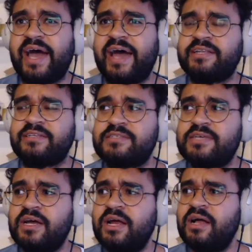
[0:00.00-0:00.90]
and
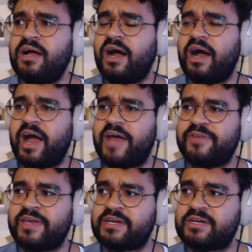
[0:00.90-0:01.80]
I
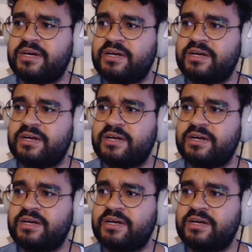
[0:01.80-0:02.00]
think